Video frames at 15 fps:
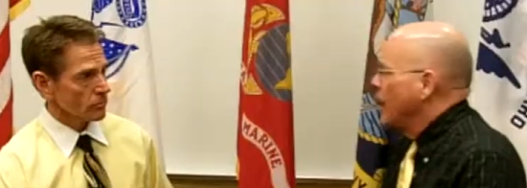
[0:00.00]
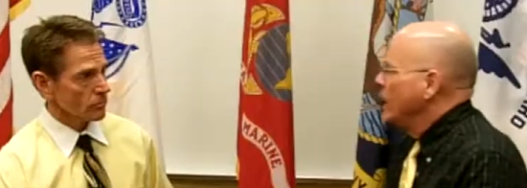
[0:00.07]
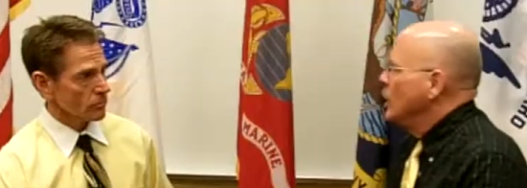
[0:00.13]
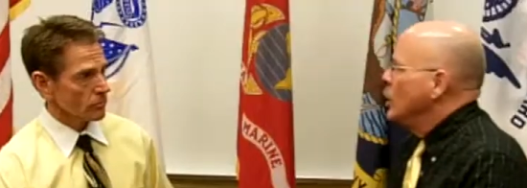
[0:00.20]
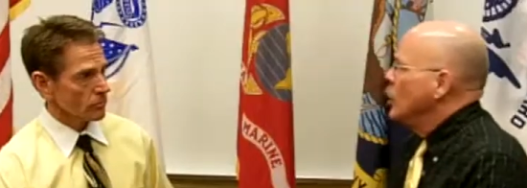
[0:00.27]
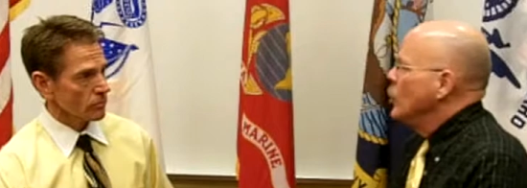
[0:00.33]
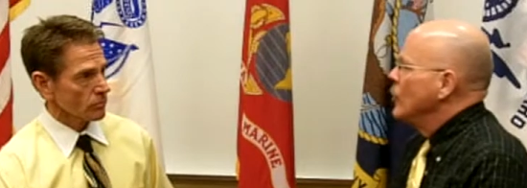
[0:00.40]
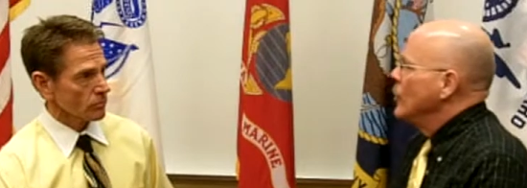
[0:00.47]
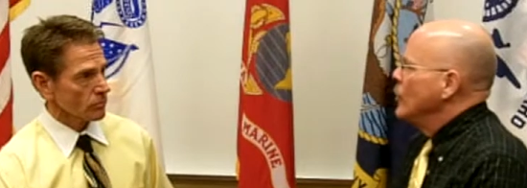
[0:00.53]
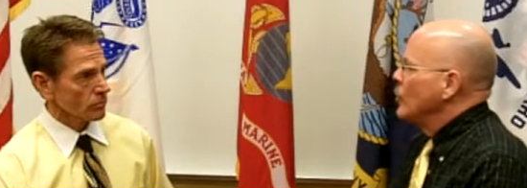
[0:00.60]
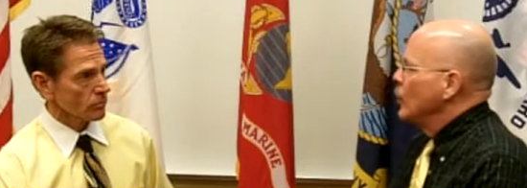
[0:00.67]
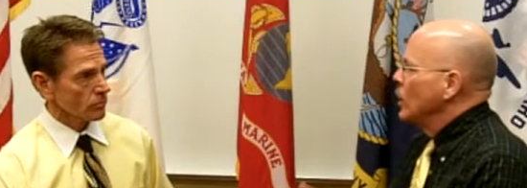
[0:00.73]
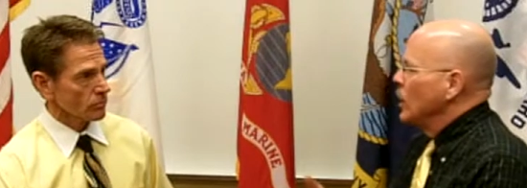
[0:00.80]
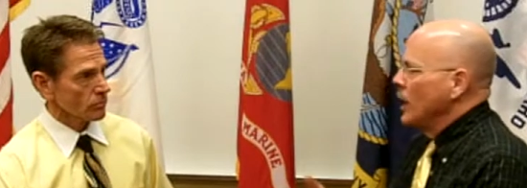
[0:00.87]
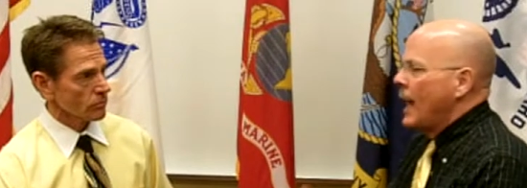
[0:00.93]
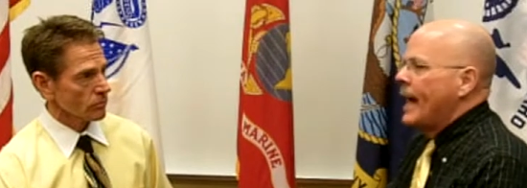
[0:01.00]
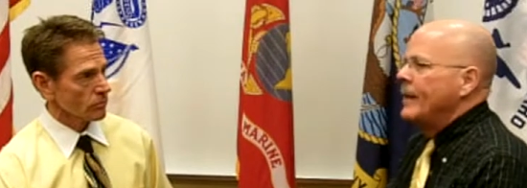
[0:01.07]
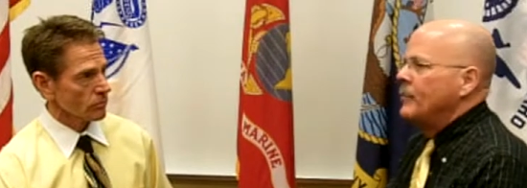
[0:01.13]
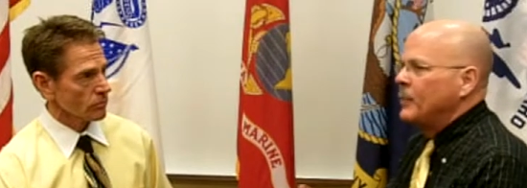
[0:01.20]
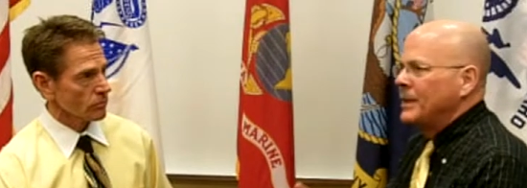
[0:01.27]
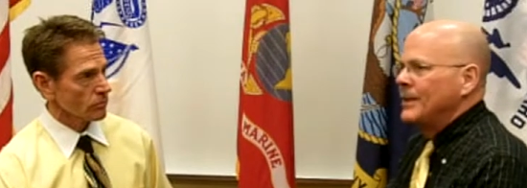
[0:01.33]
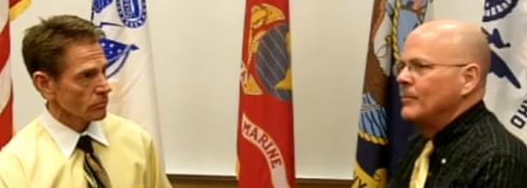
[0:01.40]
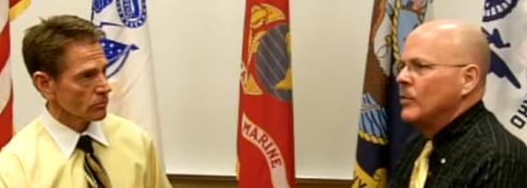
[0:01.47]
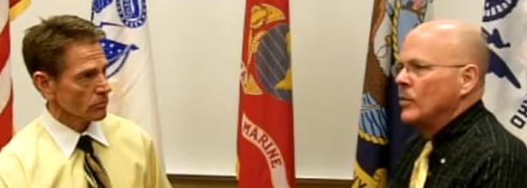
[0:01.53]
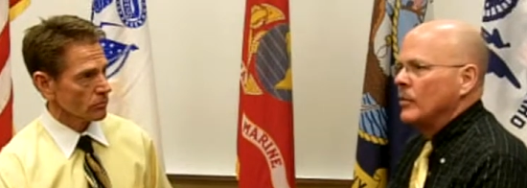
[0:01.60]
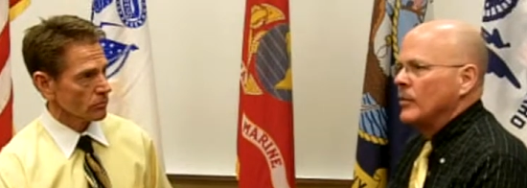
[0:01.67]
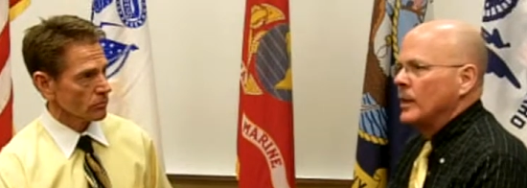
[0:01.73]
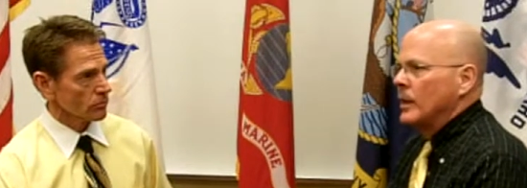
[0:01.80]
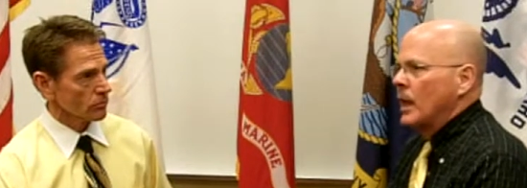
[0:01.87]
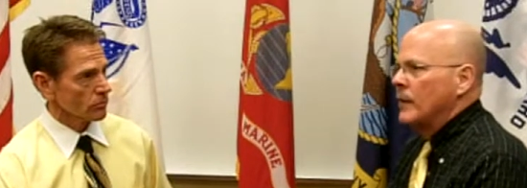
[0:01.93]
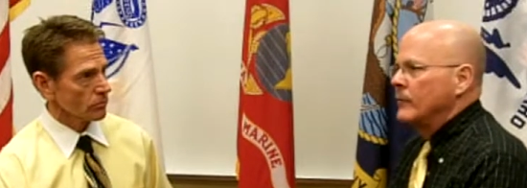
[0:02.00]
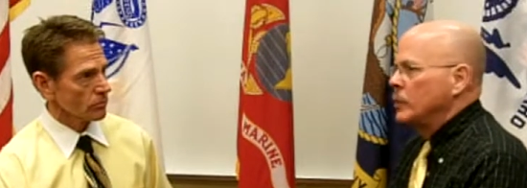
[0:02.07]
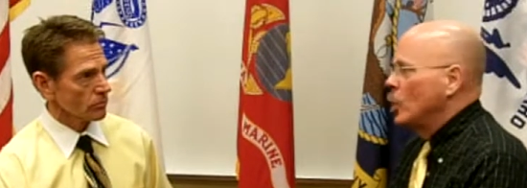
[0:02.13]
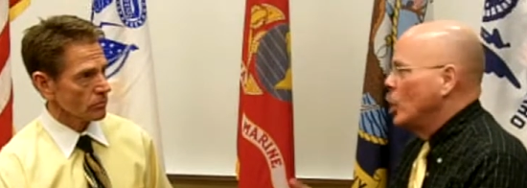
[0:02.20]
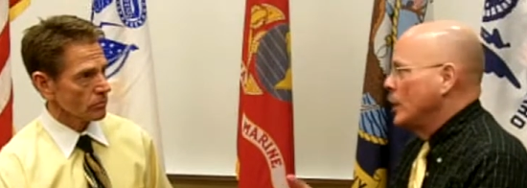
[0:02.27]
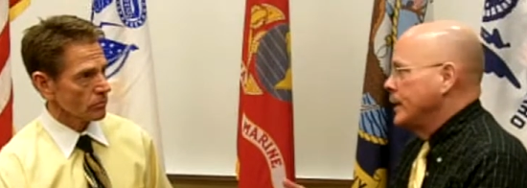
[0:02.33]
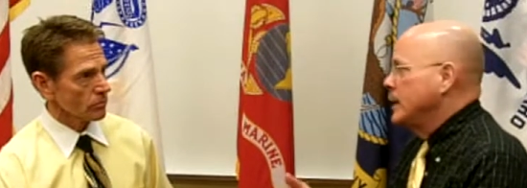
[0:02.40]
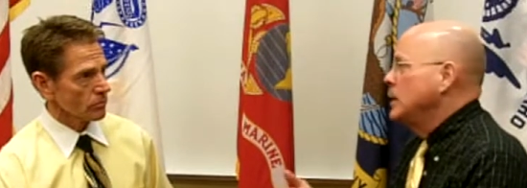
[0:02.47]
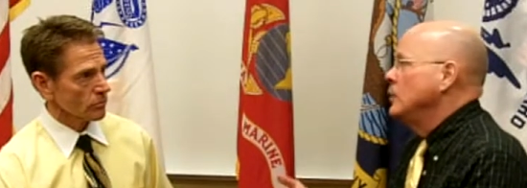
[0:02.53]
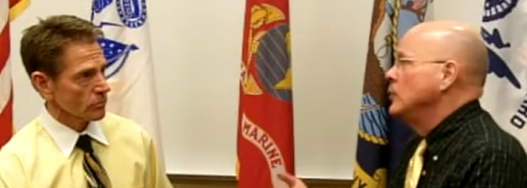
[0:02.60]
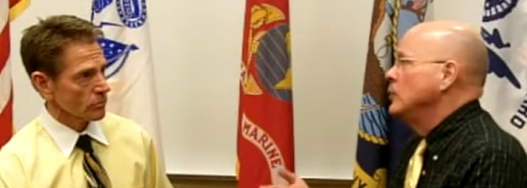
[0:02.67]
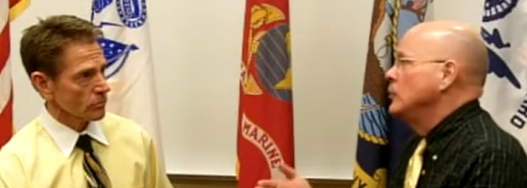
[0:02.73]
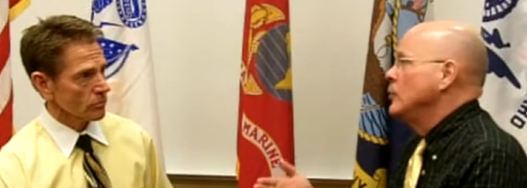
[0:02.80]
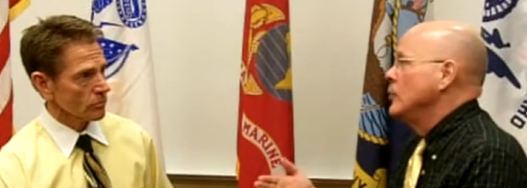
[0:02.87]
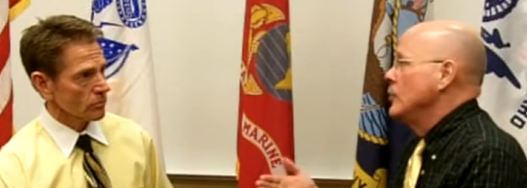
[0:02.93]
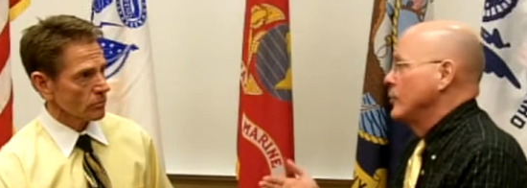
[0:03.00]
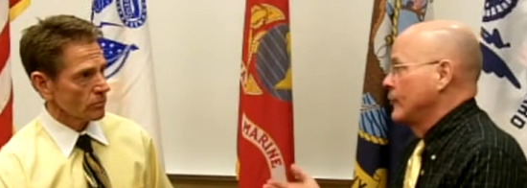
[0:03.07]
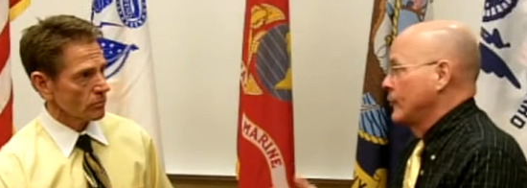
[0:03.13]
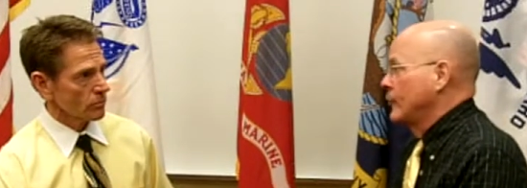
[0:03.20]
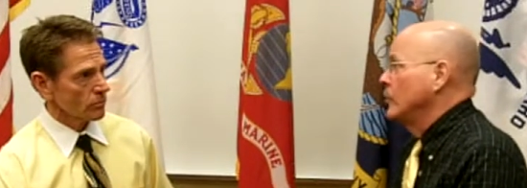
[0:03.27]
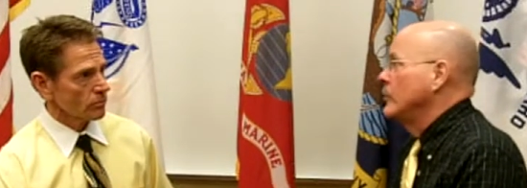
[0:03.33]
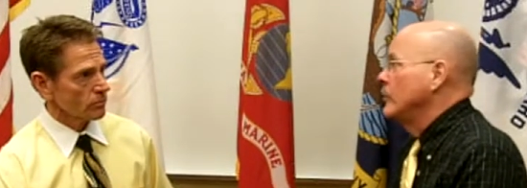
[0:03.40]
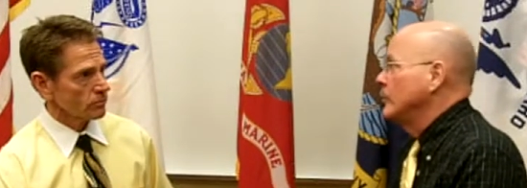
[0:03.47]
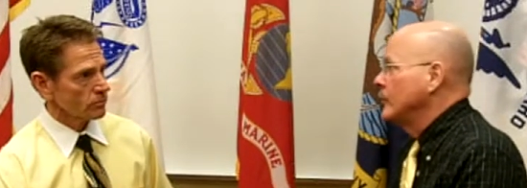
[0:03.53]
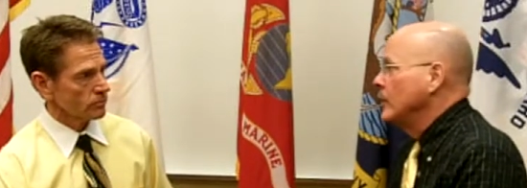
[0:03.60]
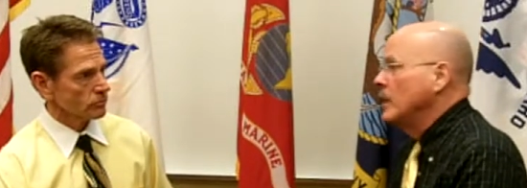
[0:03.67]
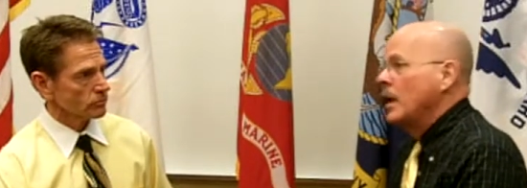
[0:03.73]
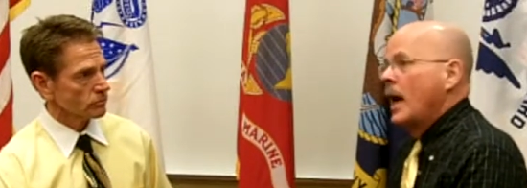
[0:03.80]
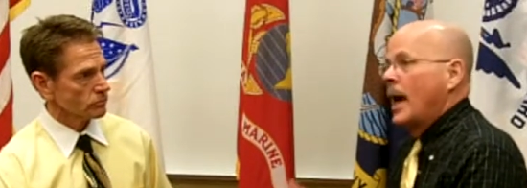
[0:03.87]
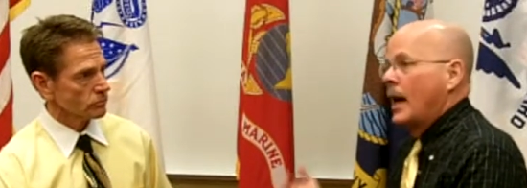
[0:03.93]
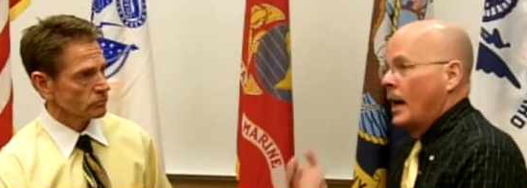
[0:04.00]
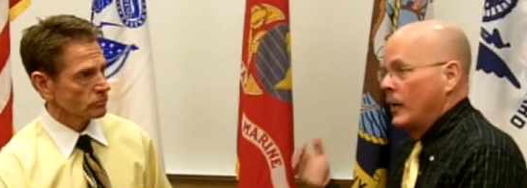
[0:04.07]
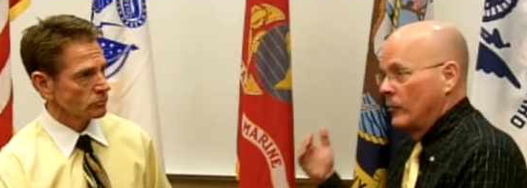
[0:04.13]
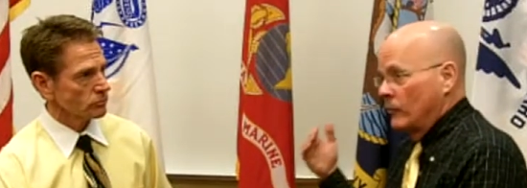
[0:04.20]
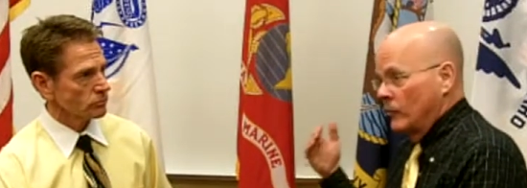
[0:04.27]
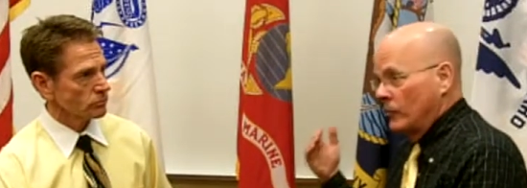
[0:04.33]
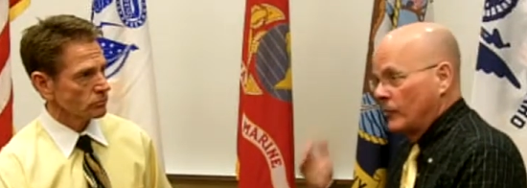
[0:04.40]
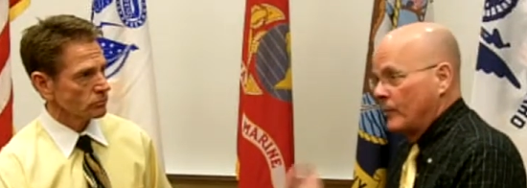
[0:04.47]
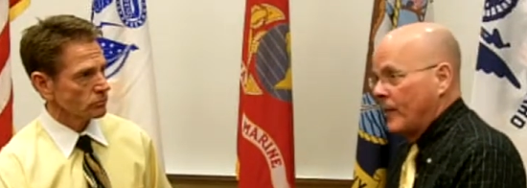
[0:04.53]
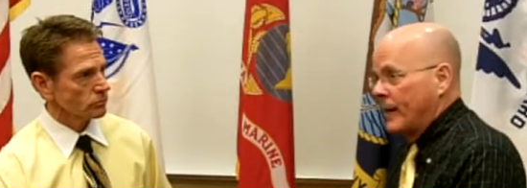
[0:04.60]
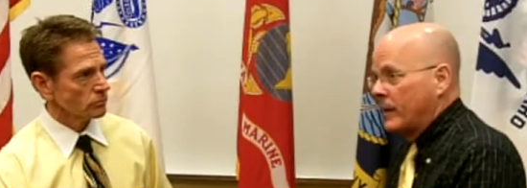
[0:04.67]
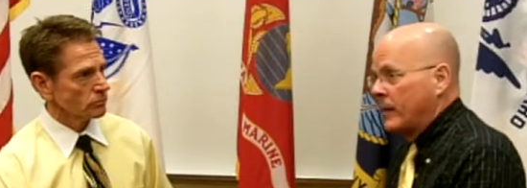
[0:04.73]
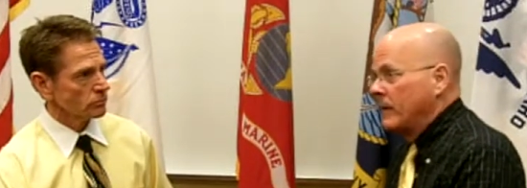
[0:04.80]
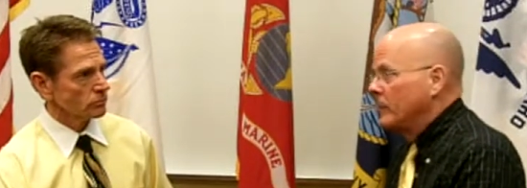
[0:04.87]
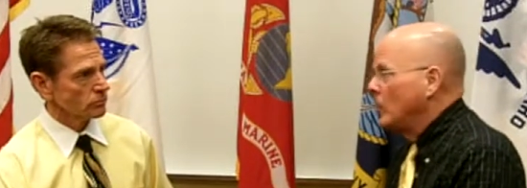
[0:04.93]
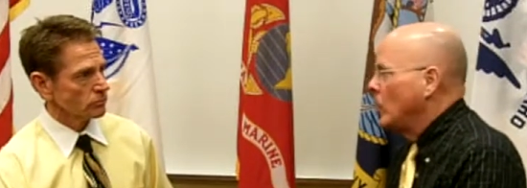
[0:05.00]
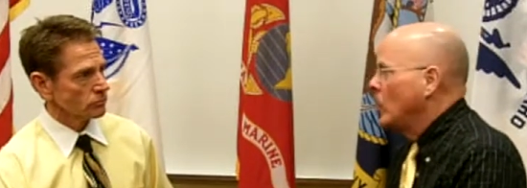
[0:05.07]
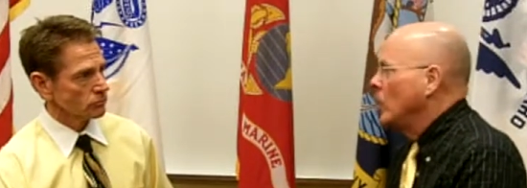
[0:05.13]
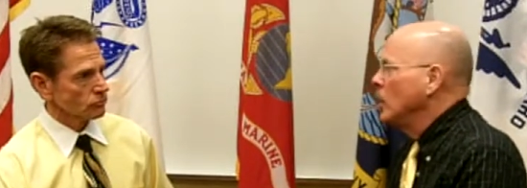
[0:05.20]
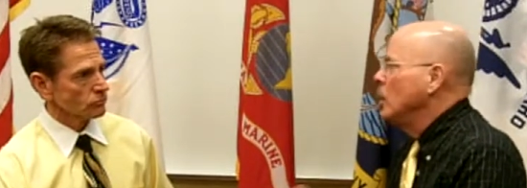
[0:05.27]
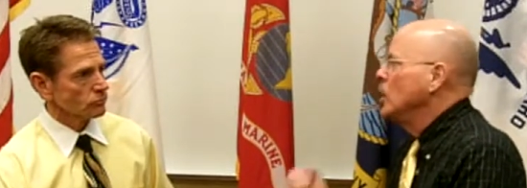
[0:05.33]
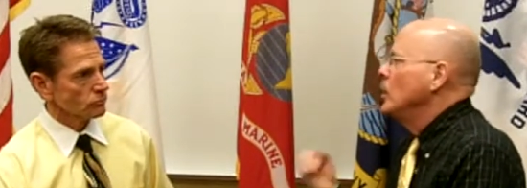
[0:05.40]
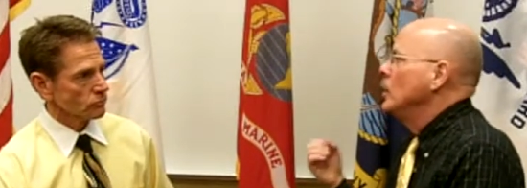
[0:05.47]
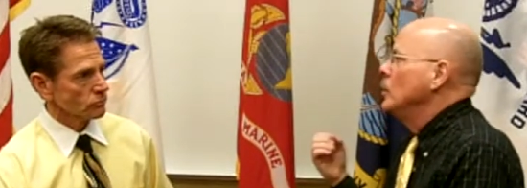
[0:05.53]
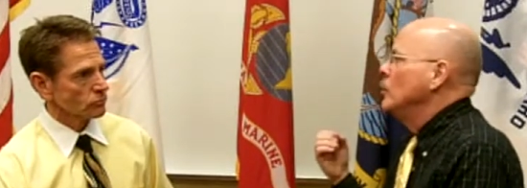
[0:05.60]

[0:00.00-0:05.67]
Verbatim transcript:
Speaker 1: and I know that there are a lot of people that have gone into the service, and I respect them all,